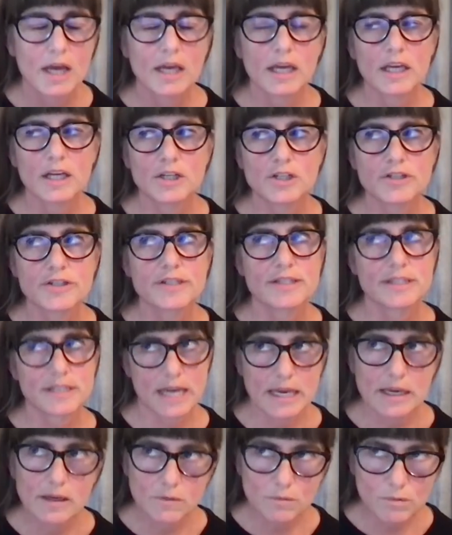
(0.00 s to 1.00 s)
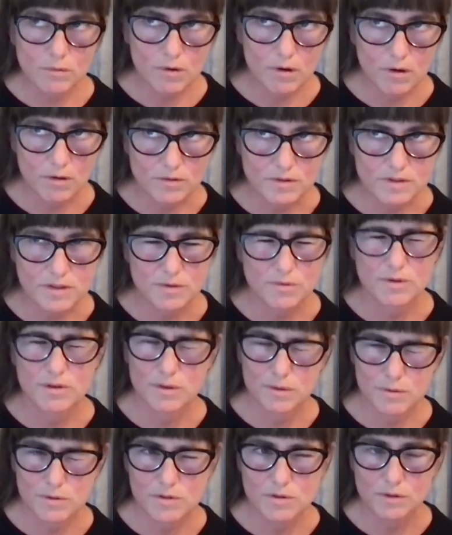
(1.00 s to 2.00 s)
Each state will also
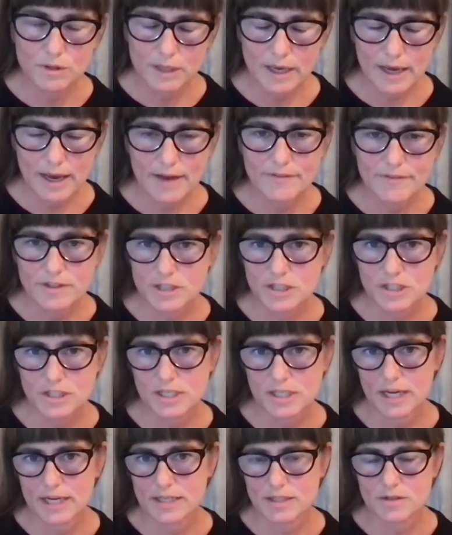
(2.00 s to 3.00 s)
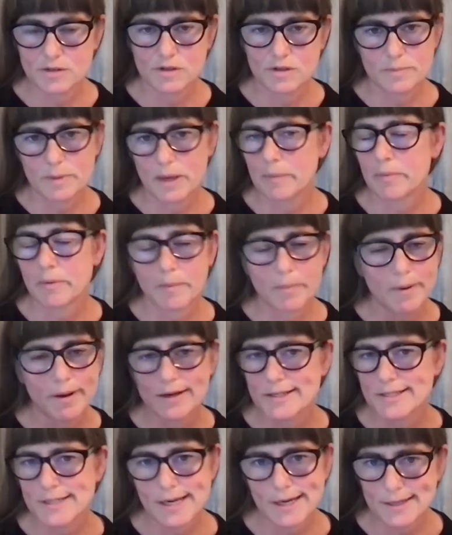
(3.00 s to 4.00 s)
usually have a digitized newspaper
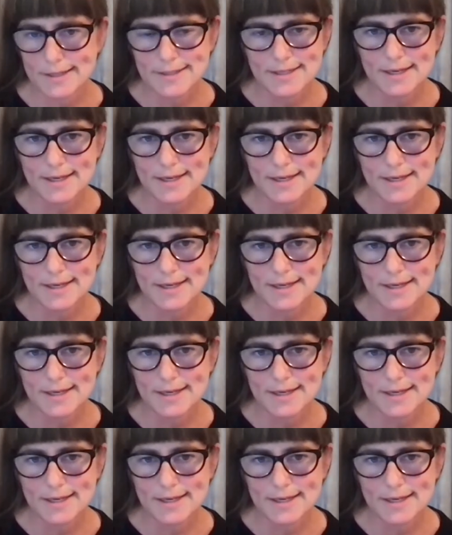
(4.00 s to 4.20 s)
project,